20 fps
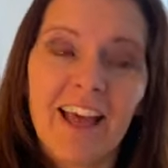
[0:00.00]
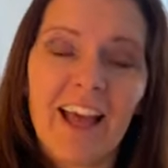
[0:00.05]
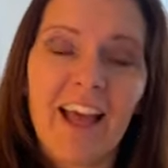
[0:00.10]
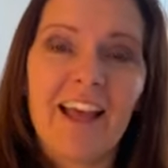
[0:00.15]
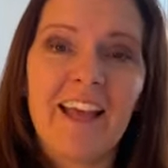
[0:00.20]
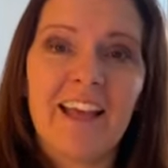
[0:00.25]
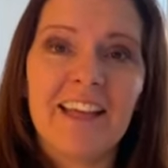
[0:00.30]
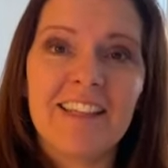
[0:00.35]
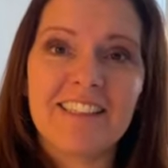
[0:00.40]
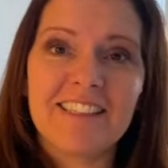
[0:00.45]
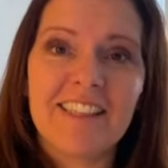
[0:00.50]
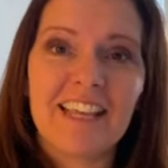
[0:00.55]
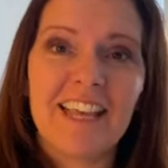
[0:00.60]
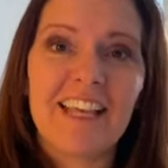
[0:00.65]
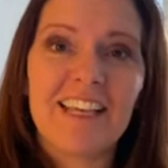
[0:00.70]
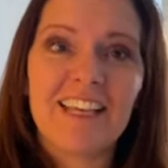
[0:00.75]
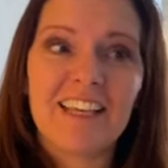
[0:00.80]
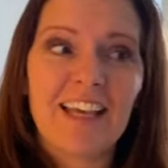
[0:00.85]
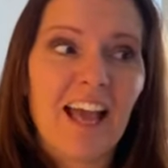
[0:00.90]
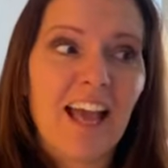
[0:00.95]
it's
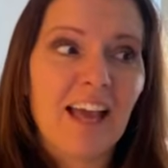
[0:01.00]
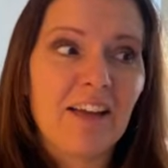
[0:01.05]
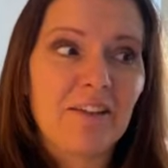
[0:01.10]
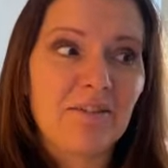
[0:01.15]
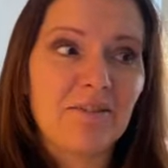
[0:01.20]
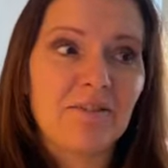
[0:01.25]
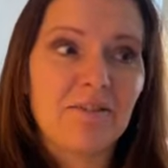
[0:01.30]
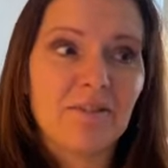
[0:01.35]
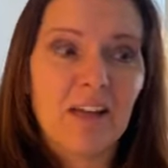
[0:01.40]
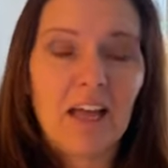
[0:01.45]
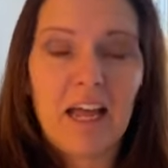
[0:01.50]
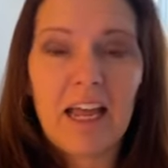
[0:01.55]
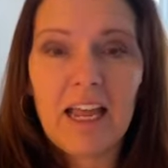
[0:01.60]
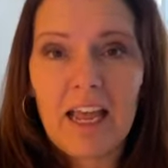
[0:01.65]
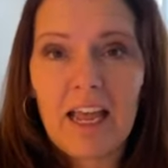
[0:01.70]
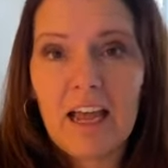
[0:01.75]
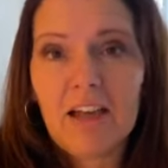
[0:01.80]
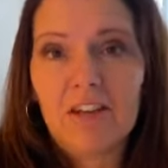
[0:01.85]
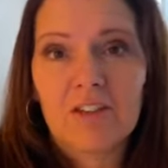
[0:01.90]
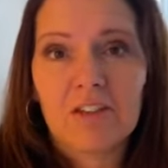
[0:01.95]
like I
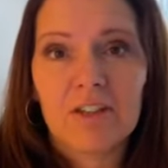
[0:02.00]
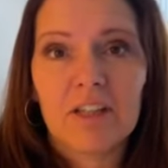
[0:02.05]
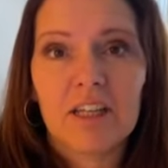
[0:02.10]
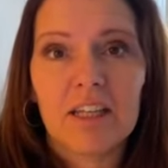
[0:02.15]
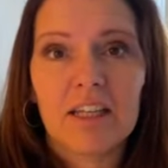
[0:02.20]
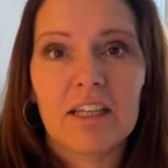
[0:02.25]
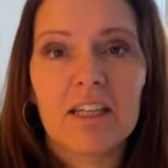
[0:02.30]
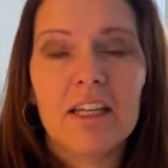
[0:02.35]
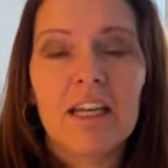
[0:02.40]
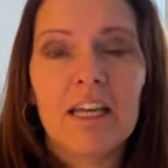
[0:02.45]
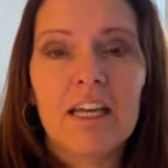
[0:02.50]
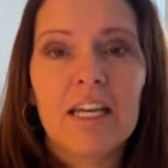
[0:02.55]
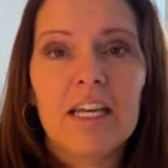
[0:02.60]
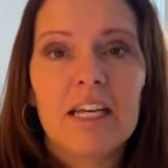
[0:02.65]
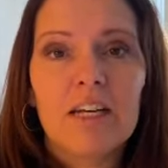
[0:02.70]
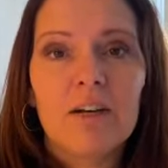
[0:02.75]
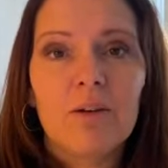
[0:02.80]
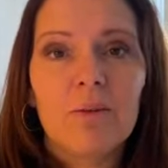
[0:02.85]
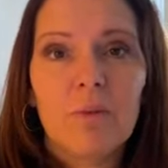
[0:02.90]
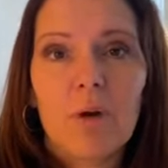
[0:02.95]
actually
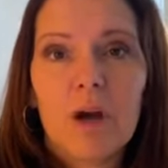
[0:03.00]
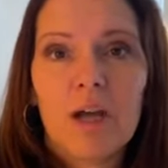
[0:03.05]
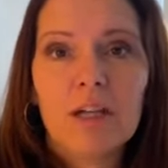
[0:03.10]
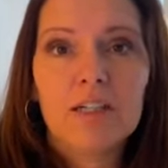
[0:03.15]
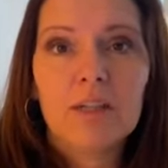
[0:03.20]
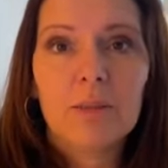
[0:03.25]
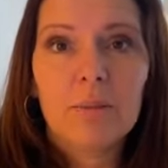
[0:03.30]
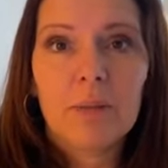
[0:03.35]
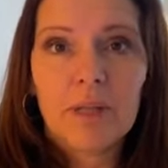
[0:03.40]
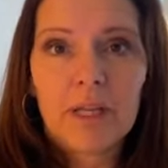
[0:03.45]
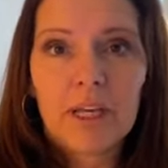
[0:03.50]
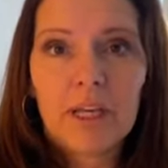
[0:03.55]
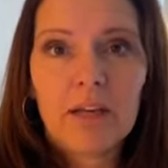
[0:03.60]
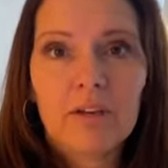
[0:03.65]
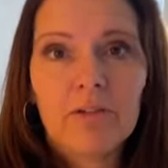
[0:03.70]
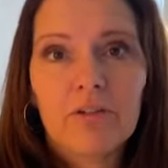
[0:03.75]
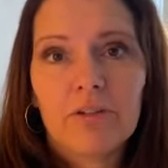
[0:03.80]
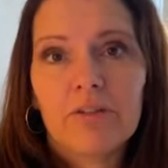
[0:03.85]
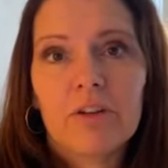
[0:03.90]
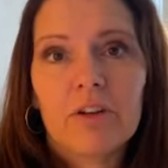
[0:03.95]
want to
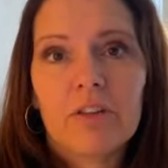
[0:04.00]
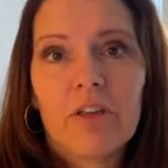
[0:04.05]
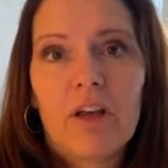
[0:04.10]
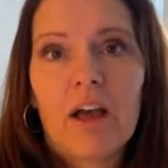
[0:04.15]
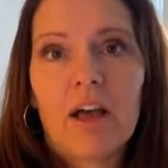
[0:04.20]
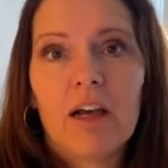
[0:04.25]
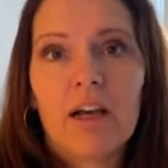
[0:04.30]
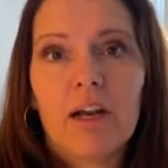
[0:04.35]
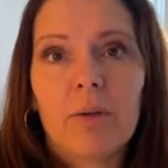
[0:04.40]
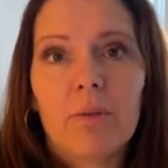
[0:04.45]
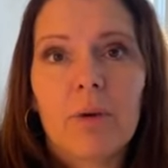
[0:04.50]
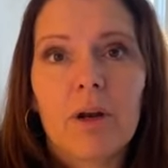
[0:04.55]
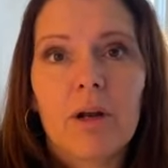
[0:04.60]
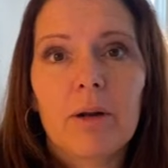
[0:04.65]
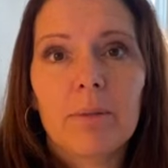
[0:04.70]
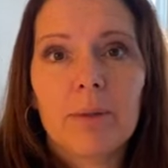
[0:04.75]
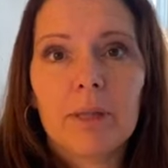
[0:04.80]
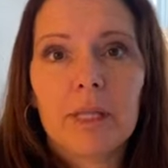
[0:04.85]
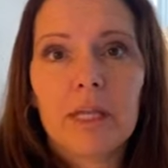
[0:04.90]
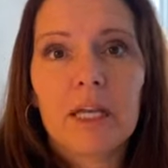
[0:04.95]
plan for that. I want
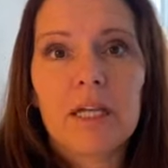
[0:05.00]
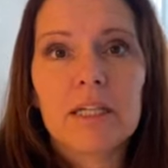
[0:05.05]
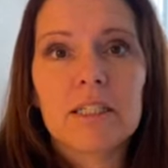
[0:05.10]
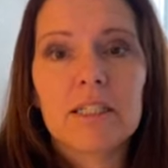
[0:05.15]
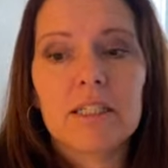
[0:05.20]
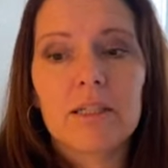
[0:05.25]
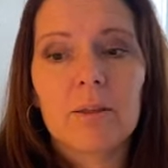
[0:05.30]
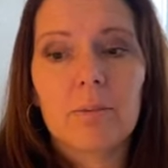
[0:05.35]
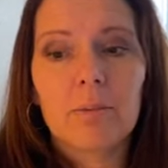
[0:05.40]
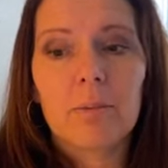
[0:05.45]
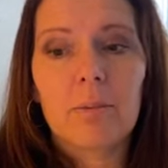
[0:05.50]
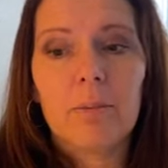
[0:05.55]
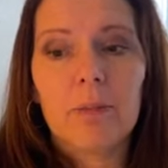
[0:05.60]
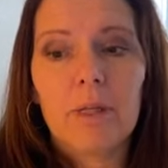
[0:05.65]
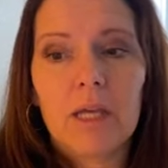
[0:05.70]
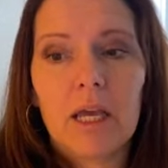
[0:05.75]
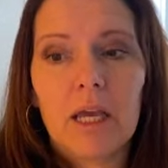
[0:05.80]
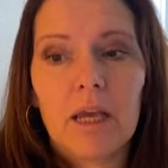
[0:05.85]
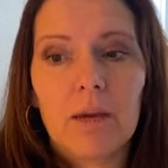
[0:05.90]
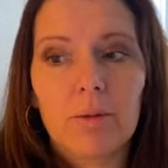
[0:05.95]
to plan to
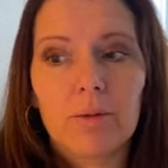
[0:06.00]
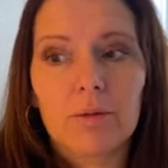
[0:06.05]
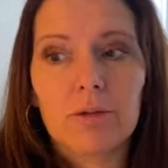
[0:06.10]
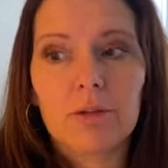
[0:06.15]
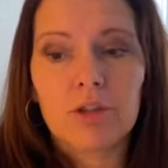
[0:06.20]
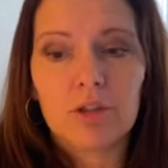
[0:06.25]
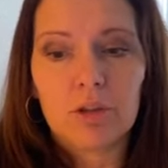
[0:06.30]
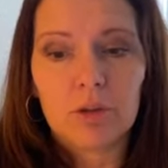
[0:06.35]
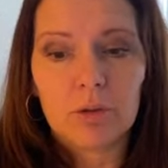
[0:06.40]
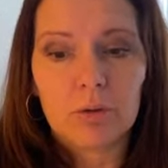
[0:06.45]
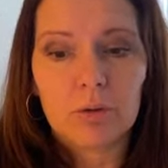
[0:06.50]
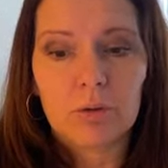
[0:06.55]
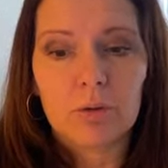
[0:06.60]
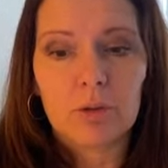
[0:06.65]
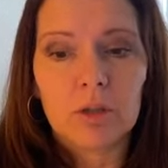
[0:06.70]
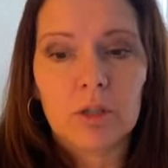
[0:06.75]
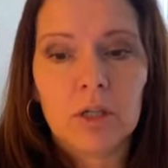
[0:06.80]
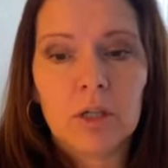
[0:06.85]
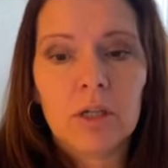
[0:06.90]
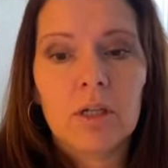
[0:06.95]
be able
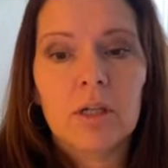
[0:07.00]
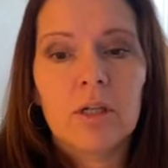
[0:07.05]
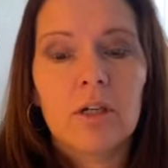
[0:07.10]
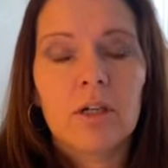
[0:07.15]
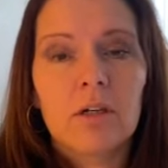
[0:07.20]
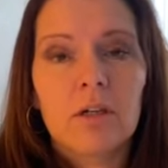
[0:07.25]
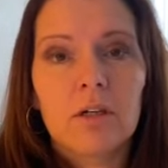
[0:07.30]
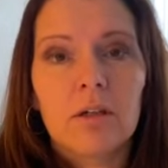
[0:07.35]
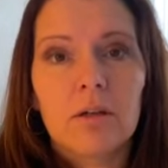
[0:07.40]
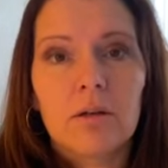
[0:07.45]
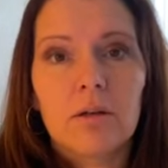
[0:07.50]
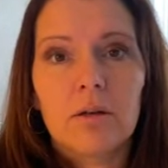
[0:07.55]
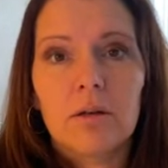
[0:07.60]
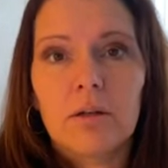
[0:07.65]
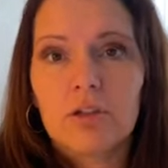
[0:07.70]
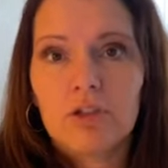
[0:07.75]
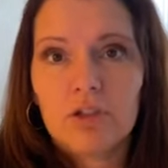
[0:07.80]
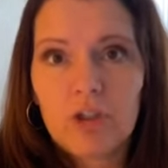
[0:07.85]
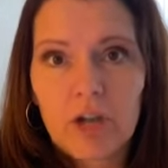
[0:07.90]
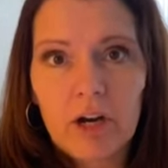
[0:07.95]
to
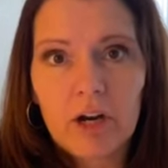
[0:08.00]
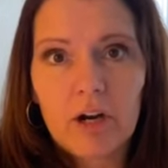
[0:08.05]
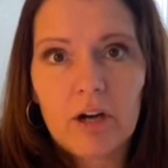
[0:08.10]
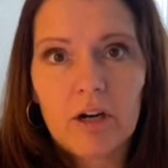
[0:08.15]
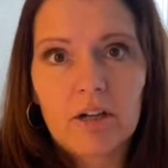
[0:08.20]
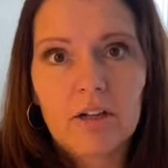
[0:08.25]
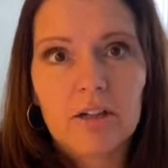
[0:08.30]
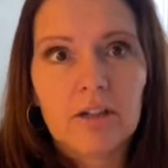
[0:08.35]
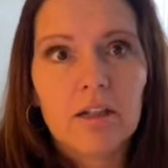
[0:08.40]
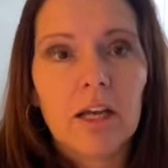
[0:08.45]
share.